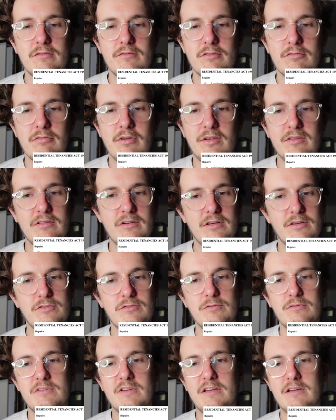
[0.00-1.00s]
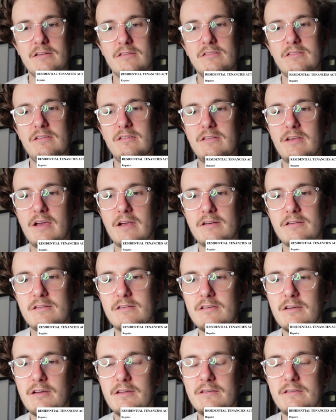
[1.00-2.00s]
of the Residential Tenancies Act
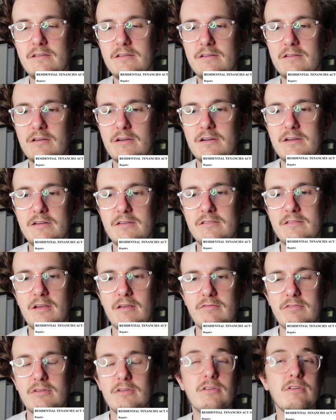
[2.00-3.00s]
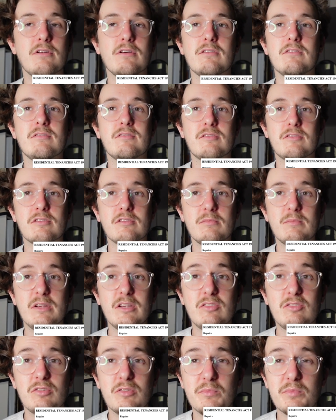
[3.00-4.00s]
in 1997, you know this is going to
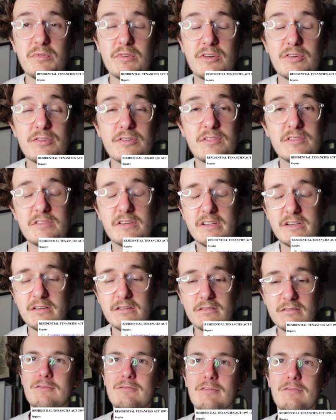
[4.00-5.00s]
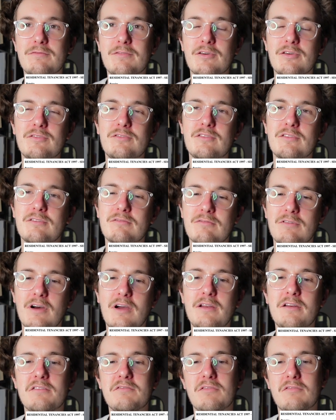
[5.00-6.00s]
be super interesting, refers to the
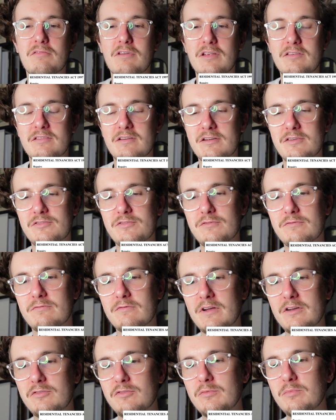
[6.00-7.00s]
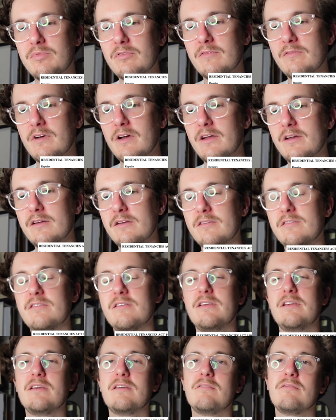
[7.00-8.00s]
right of a residential rental provider
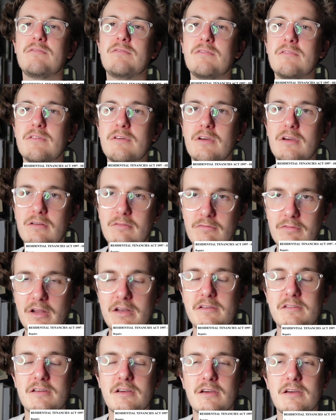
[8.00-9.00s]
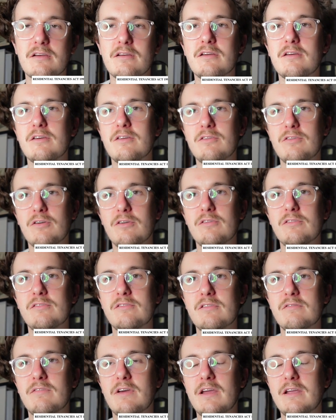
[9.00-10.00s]
to give a renter a notice
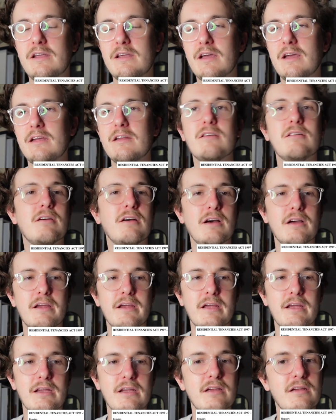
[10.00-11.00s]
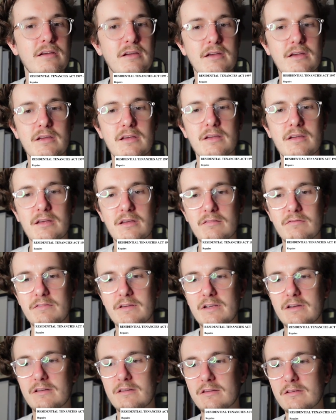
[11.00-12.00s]
to vacate, i.e.
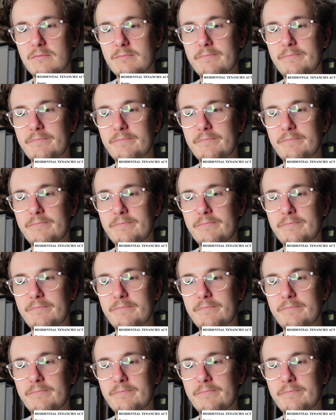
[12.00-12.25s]
evict them,